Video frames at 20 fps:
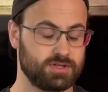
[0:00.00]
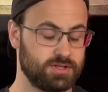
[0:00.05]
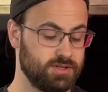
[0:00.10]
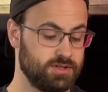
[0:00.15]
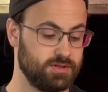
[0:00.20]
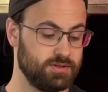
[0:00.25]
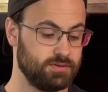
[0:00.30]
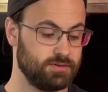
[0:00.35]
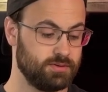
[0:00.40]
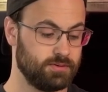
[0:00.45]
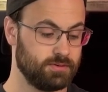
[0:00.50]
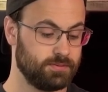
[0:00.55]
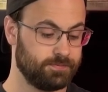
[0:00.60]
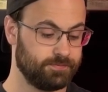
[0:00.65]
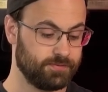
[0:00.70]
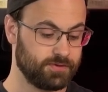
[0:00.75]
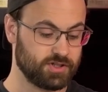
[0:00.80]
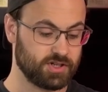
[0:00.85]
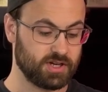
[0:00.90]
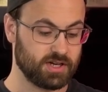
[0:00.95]
to
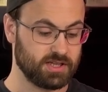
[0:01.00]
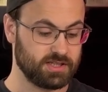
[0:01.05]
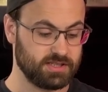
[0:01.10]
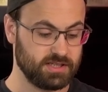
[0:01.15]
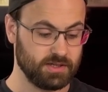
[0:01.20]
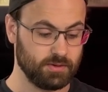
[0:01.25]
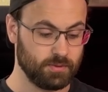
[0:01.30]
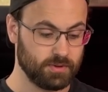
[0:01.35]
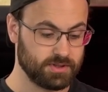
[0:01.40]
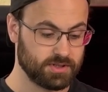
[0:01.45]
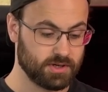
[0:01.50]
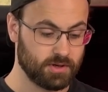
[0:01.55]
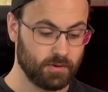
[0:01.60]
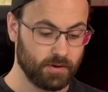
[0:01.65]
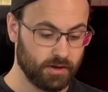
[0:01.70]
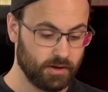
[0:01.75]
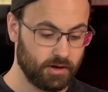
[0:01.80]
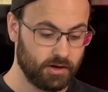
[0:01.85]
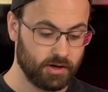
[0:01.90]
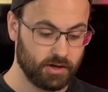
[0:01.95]
try to see what's
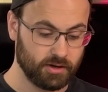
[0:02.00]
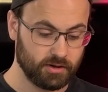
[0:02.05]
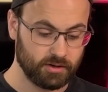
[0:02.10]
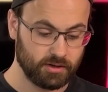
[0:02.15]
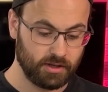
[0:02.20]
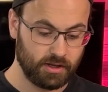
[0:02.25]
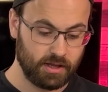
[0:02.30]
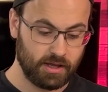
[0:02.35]
going on